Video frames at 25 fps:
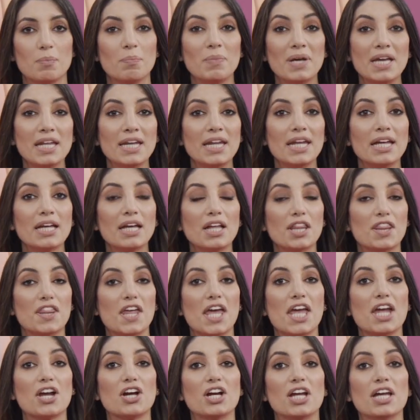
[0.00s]
meaning
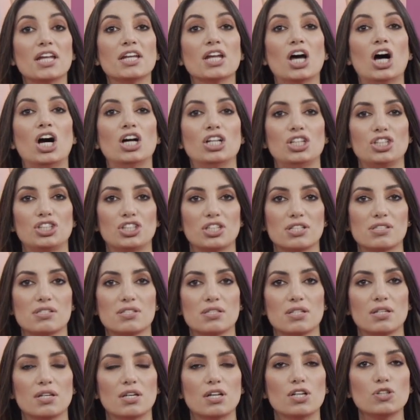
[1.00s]
they're in
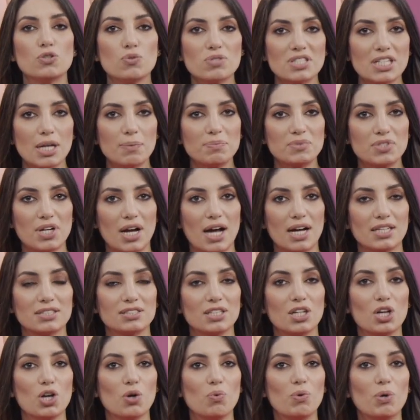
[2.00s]
hundreds. To
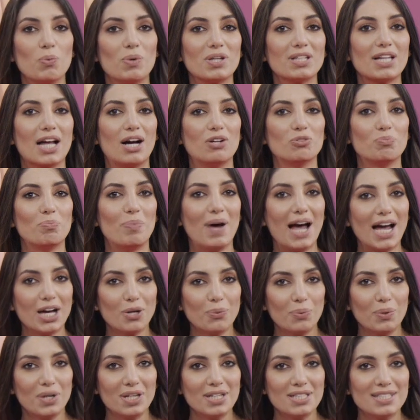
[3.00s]
subtract, we will count
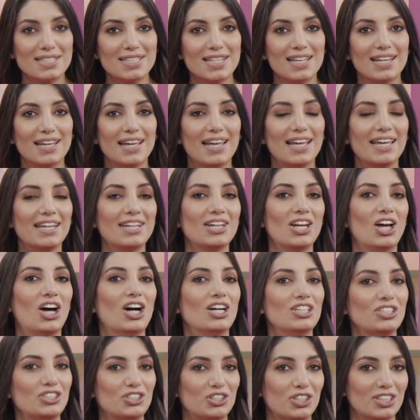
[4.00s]
backwards in
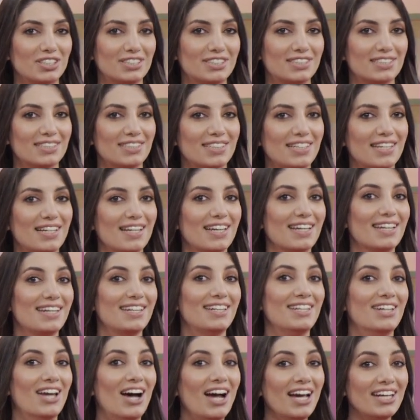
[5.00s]
hundreds.
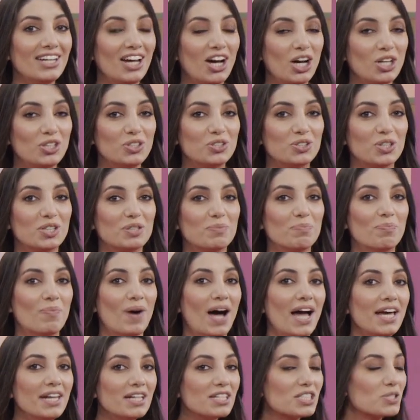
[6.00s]
900
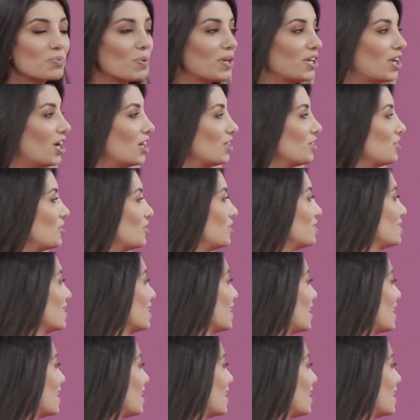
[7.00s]
minus 100